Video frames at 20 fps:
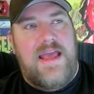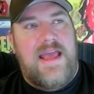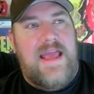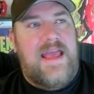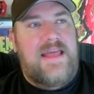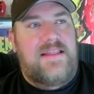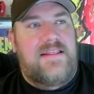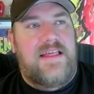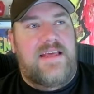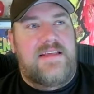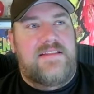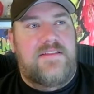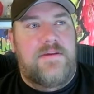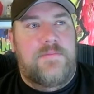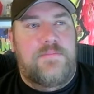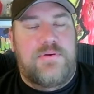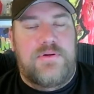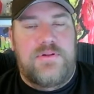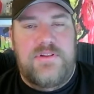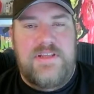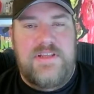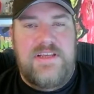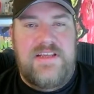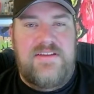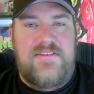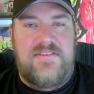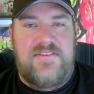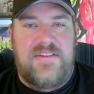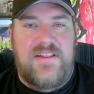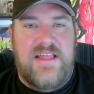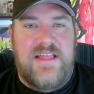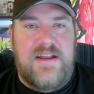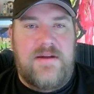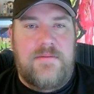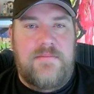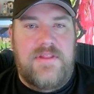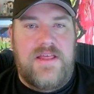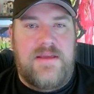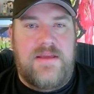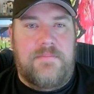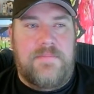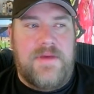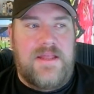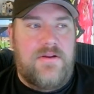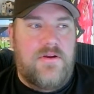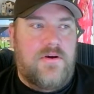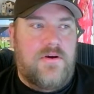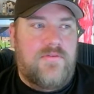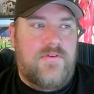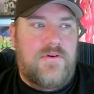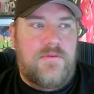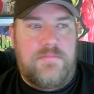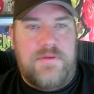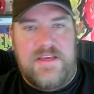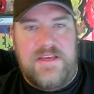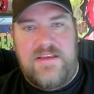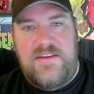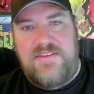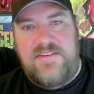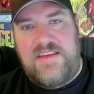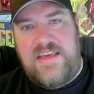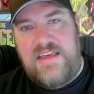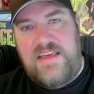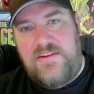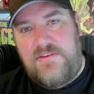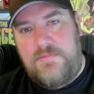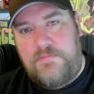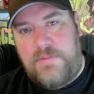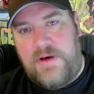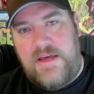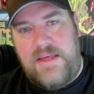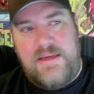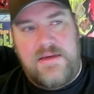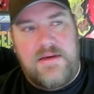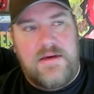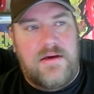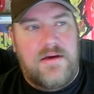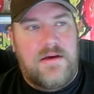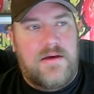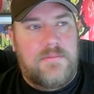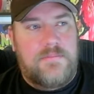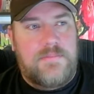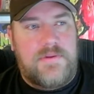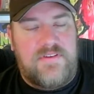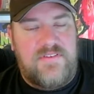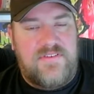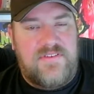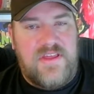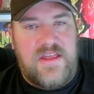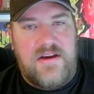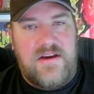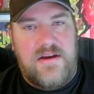And like the police let him like bend over and pick his kid's bike up and set it